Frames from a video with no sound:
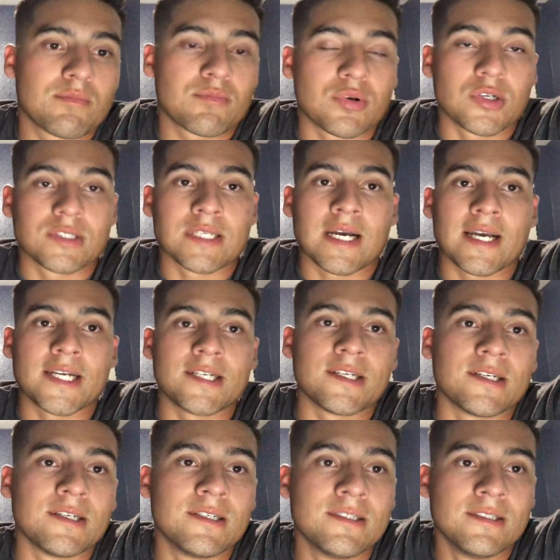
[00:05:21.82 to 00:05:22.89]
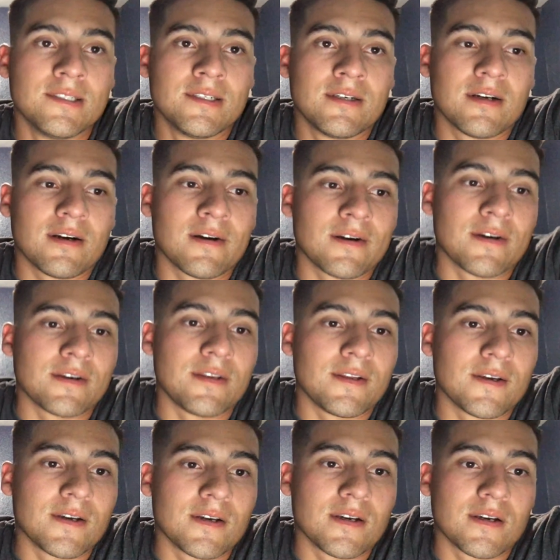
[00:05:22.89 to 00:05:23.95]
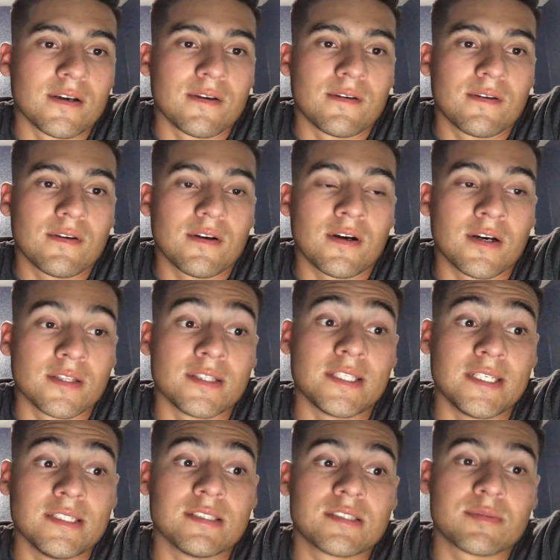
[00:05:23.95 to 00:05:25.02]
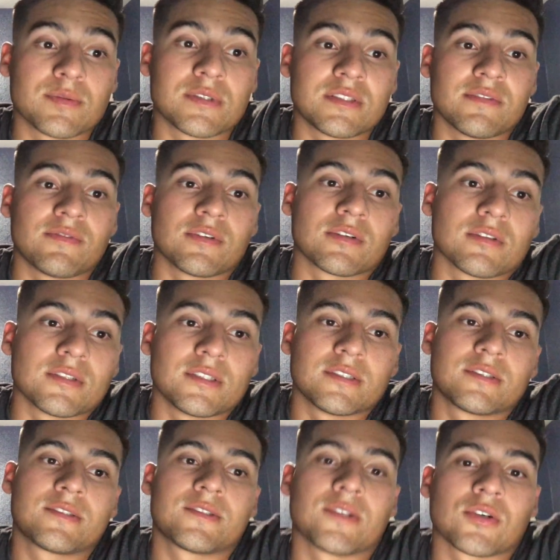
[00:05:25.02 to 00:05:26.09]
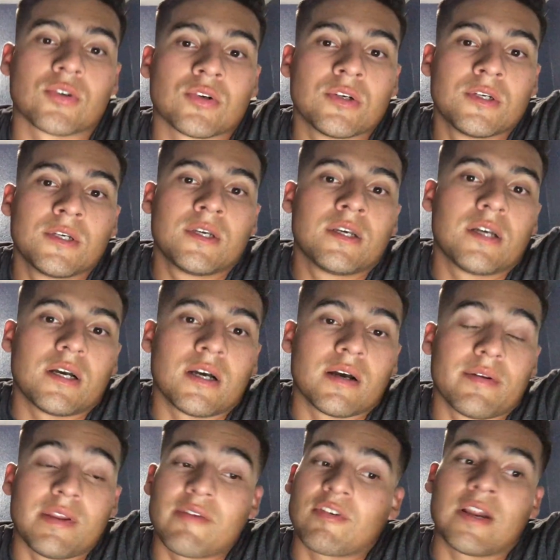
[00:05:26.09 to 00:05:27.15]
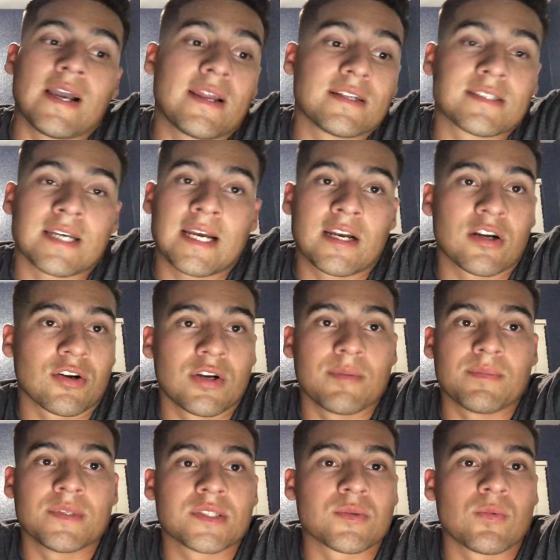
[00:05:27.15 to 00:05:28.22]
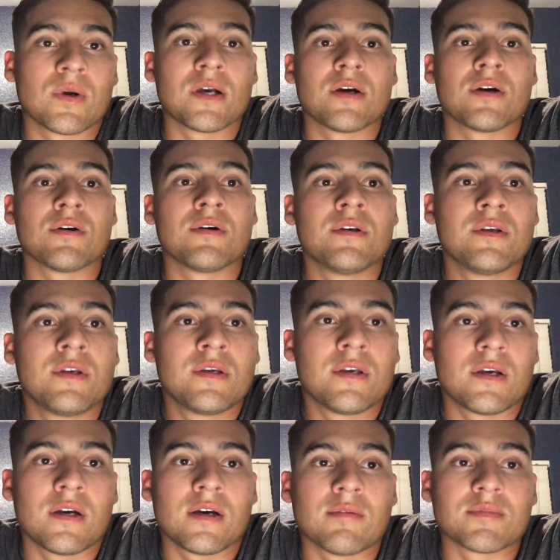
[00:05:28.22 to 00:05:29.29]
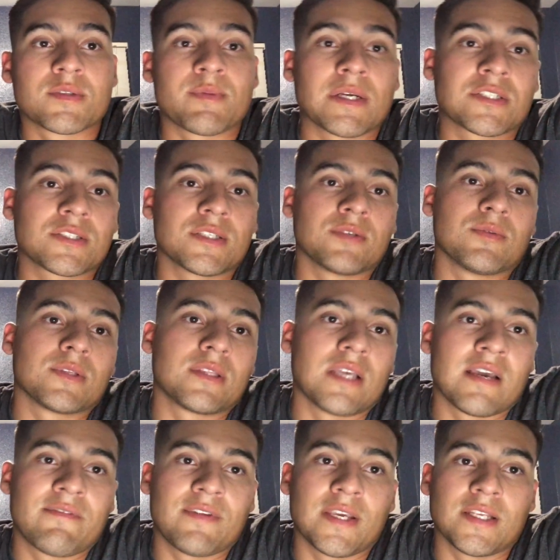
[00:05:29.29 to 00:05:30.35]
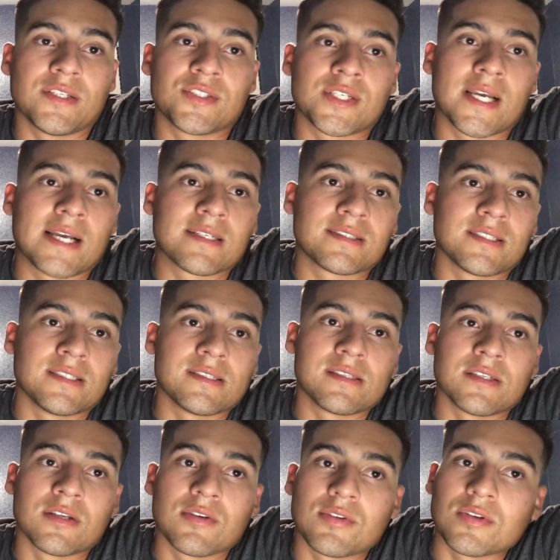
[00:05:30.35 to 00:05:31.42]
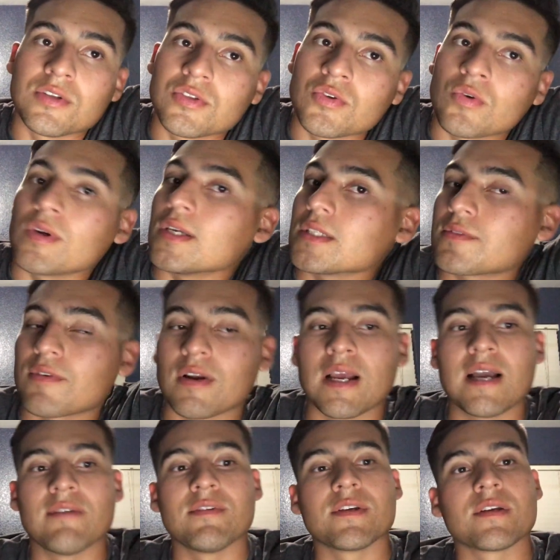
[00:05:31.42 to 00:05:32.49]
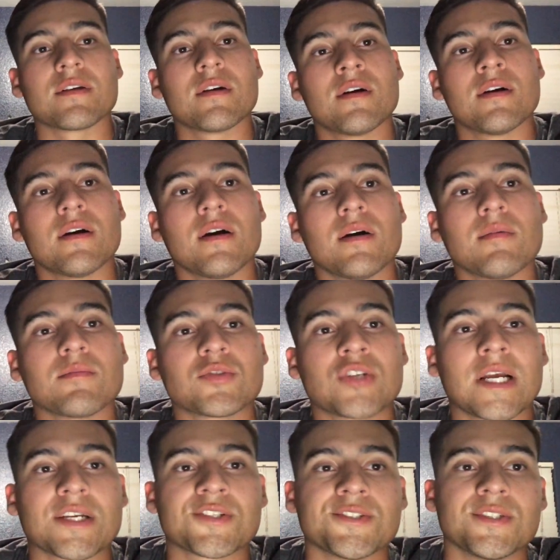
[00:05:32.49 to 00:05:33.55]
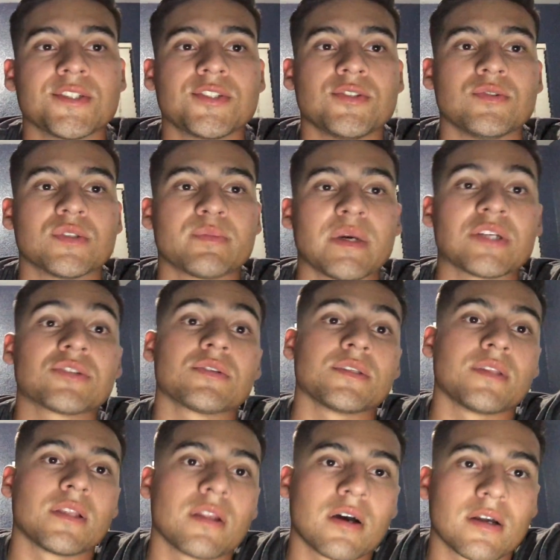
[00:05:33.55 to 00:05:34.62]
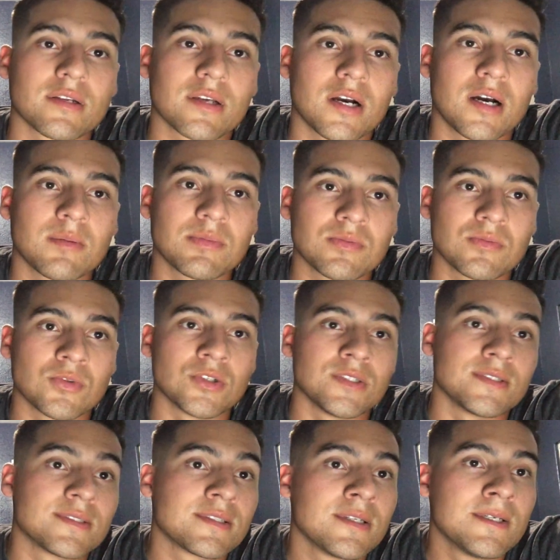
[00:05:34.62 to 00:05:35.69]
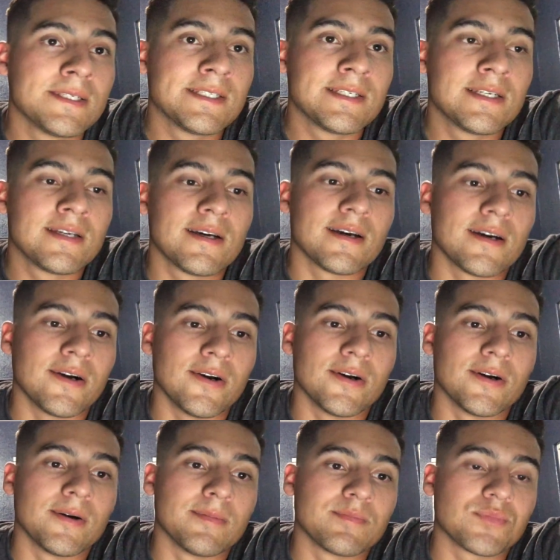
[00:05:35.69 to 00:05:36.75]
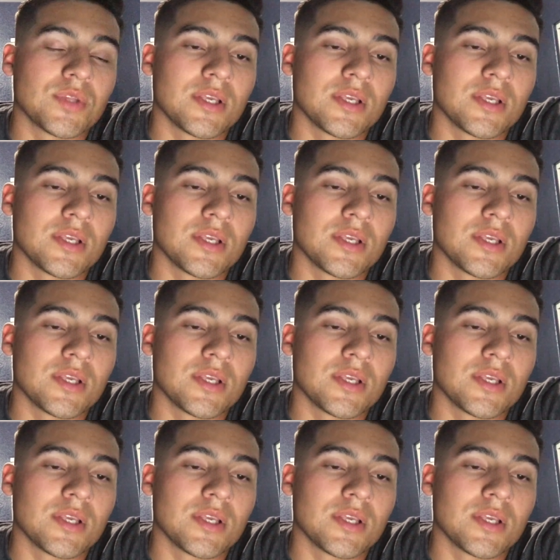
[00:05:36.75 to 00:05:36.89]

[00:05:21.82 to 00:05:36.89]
per tire on these specifically. So never had a tire grip this well, especially with the F80 chassis. They're notorious for having traction issues, especially the non-comp ones. As